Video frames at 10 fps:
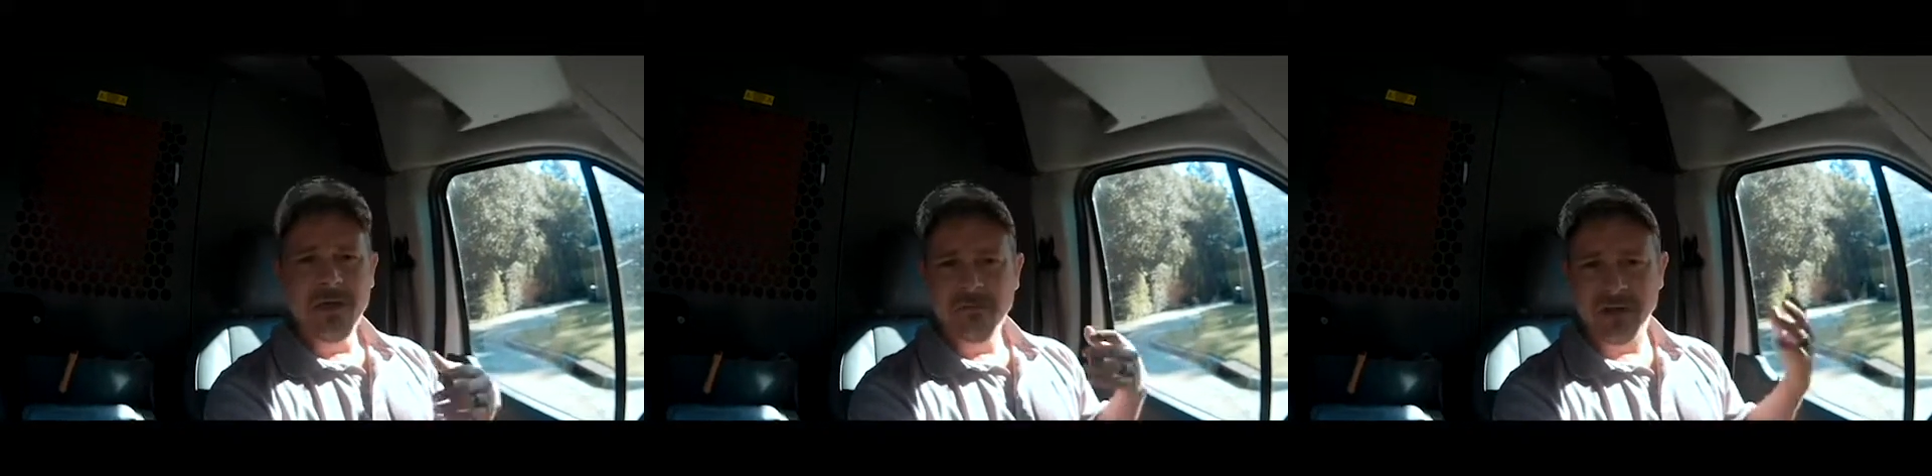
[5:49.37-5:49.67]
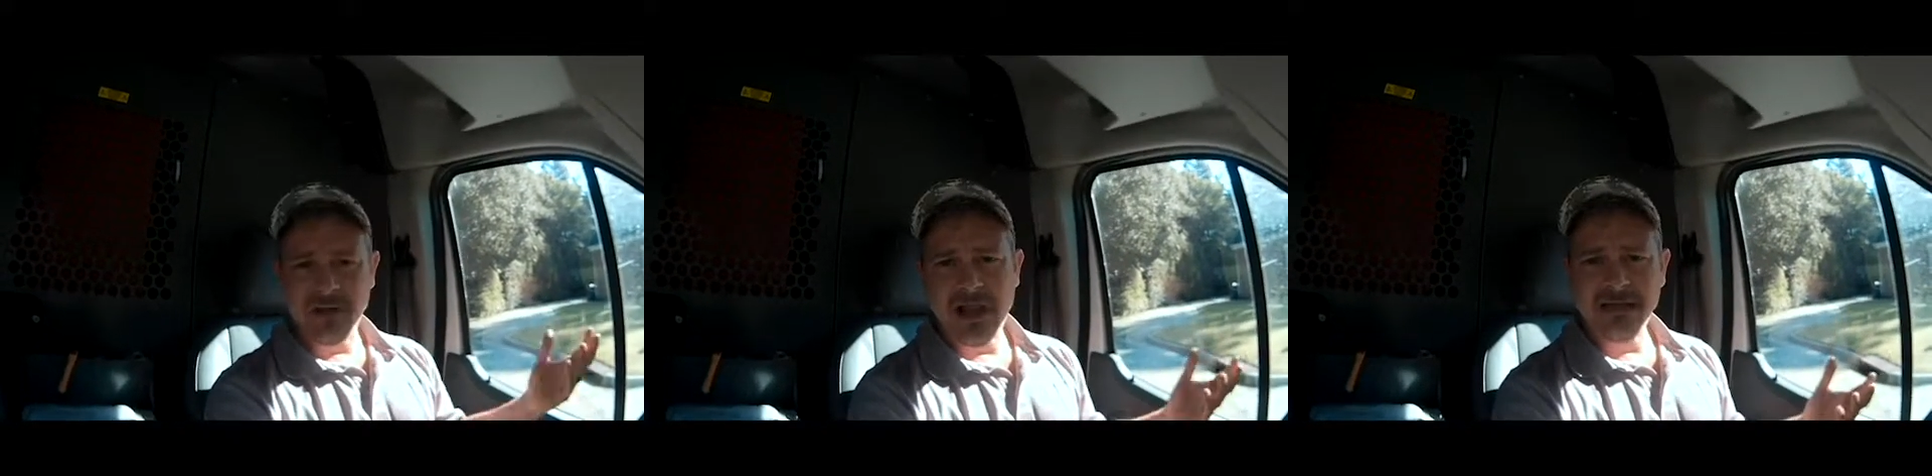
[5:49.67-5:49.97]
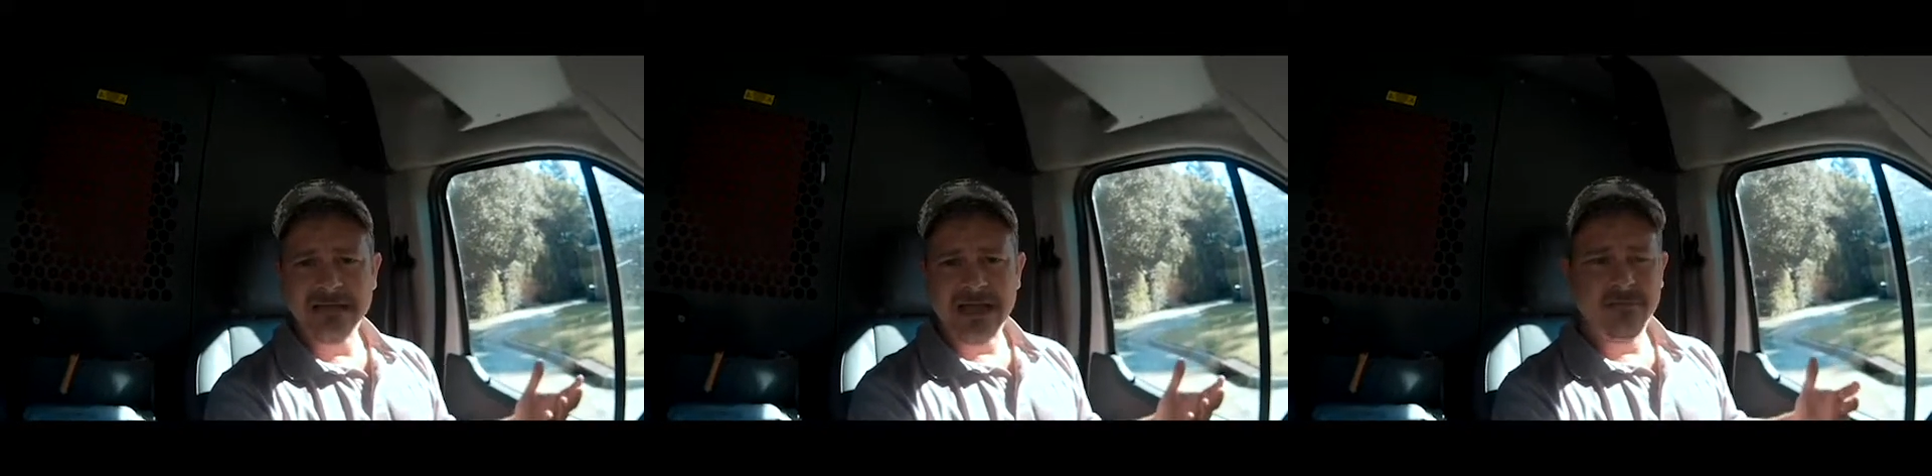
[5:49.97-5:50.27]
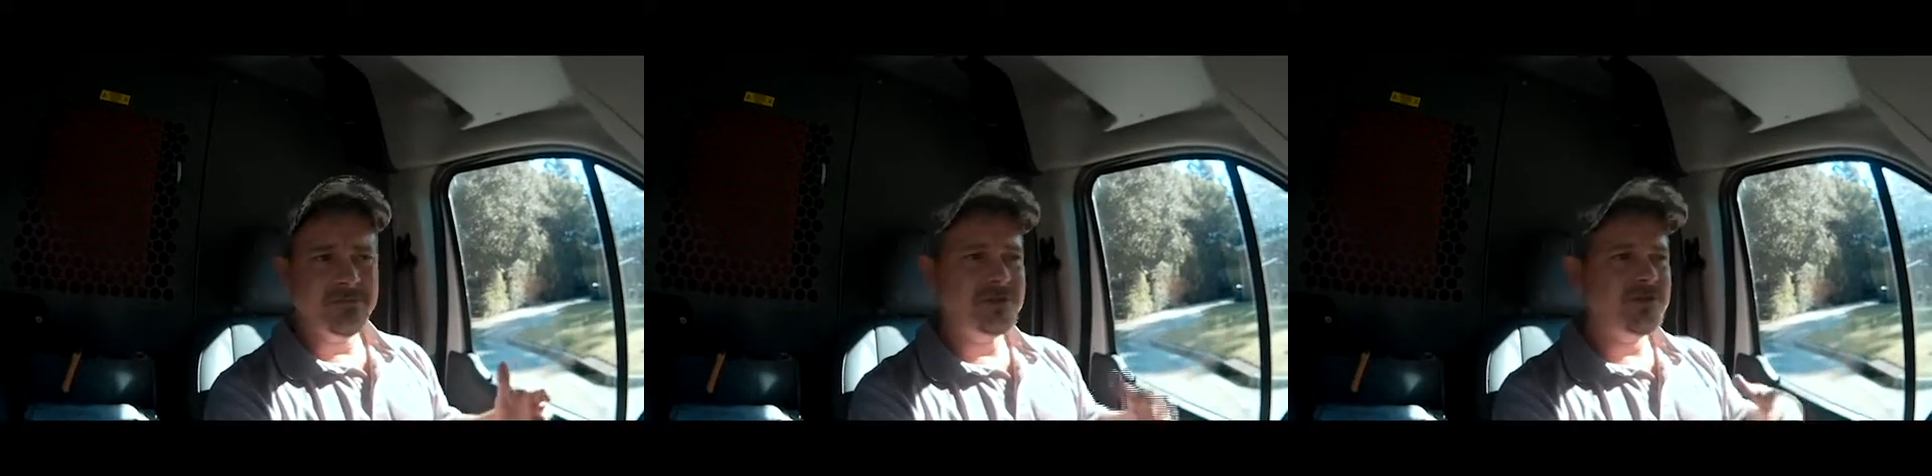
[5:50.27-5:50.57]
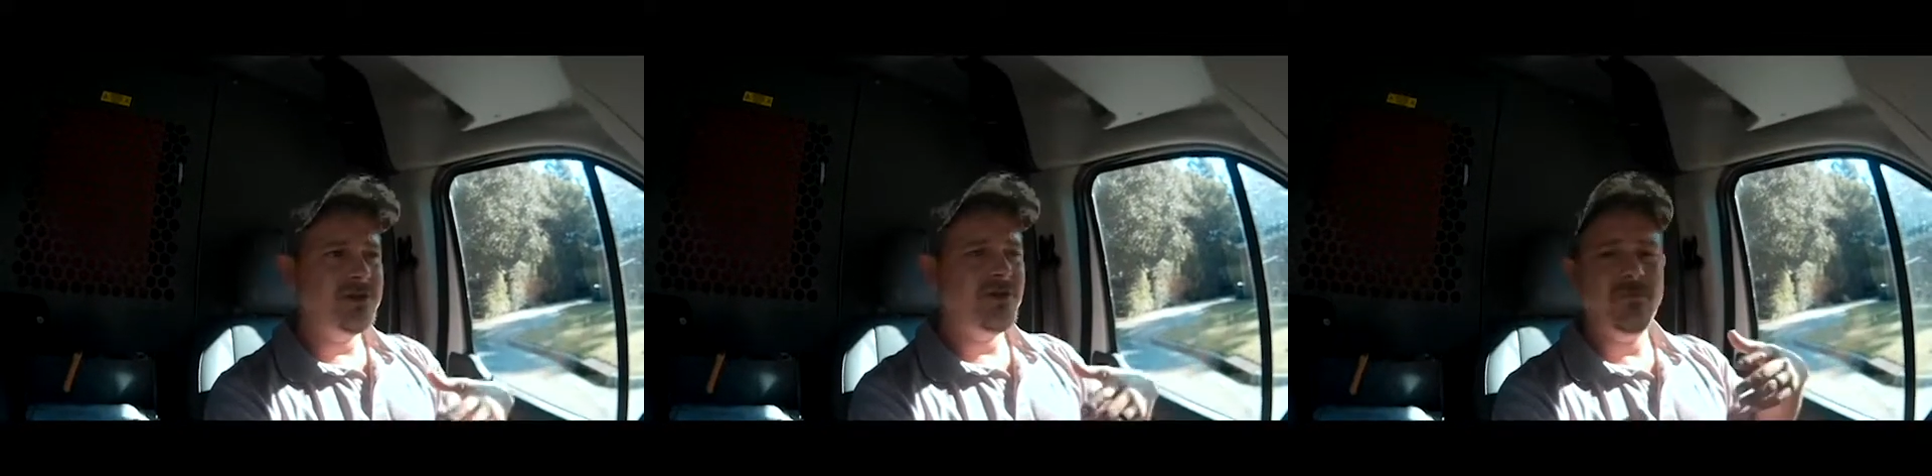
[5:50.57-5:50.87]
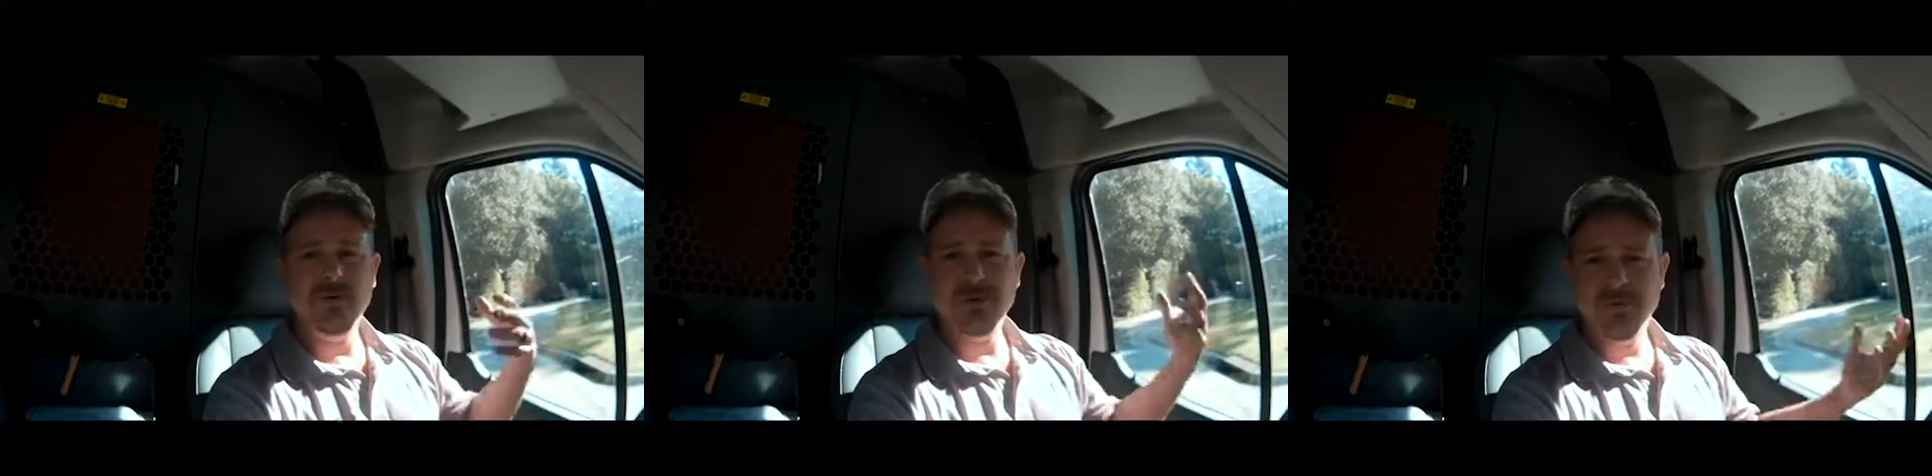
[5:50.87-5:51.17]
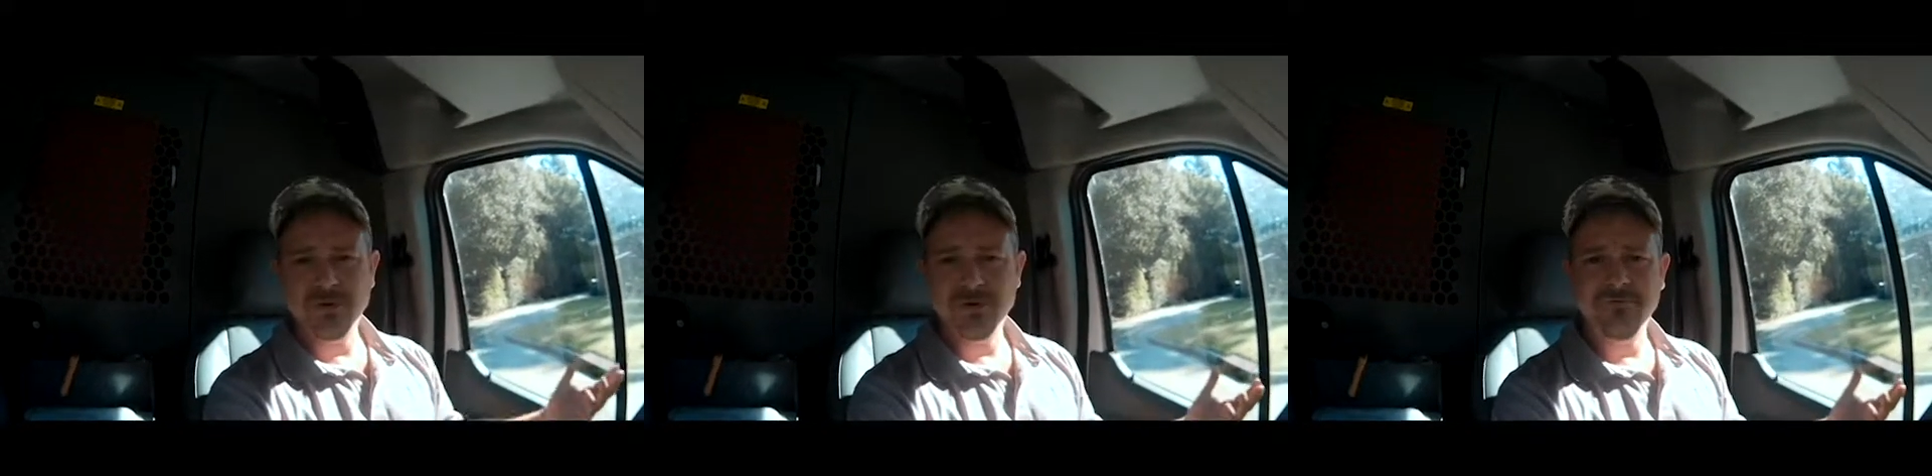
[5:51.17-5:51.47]
But a lot of times, you know, when you
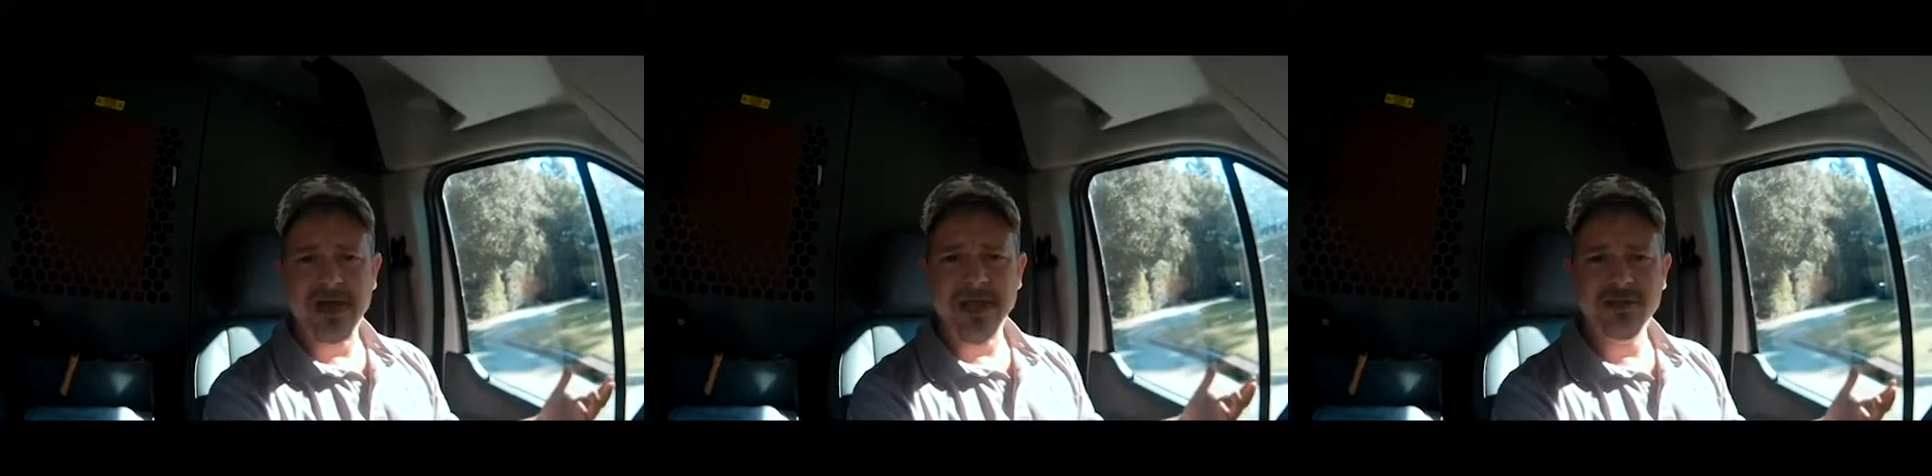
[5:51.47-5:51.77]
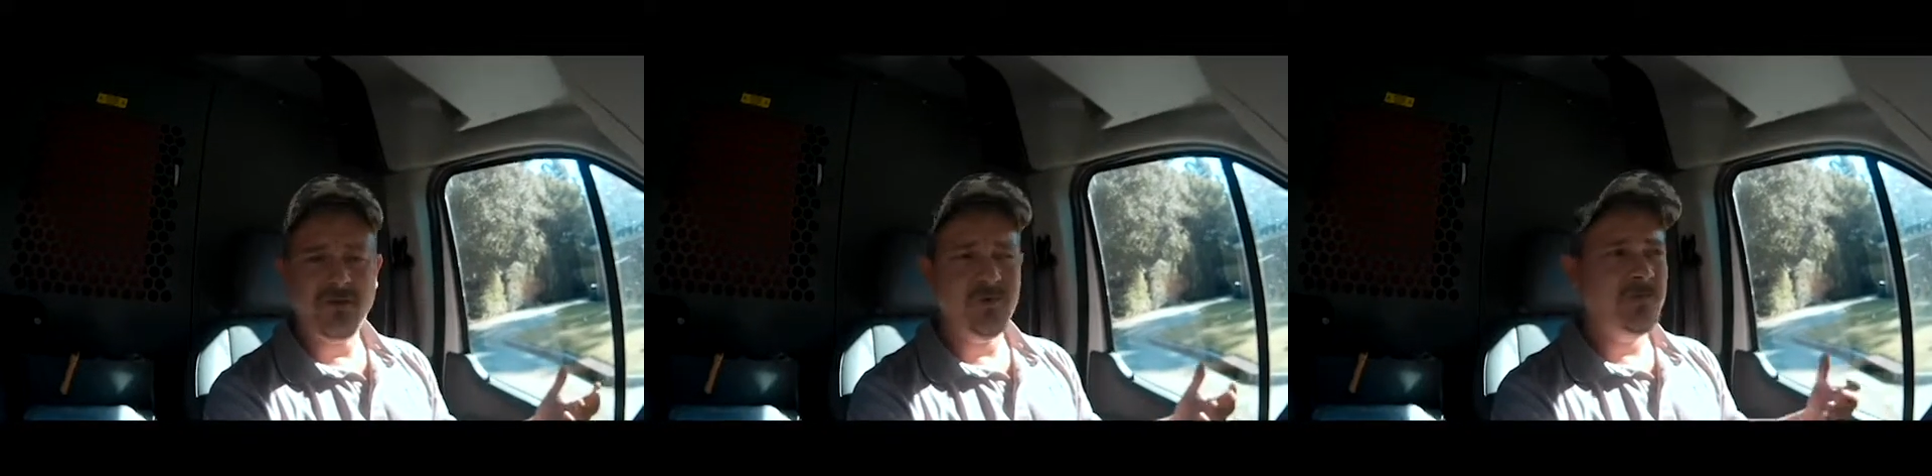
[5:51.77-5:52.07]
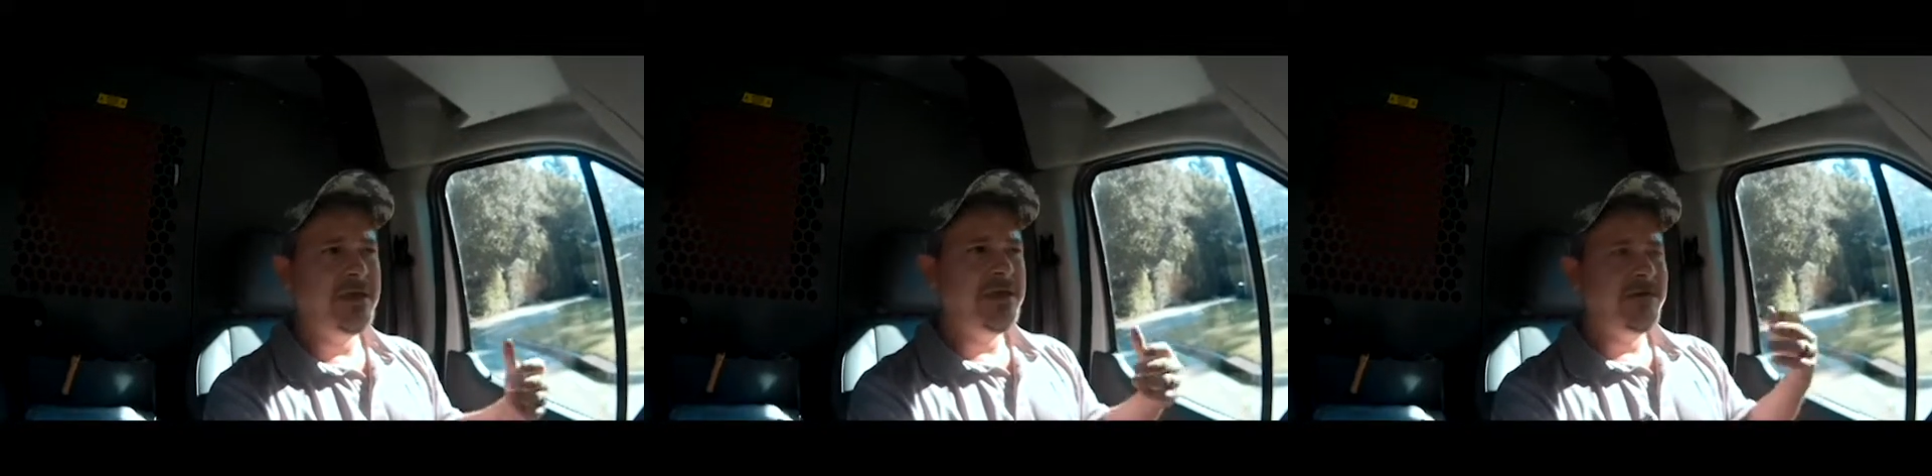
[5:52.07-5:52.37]
pull a vacuum,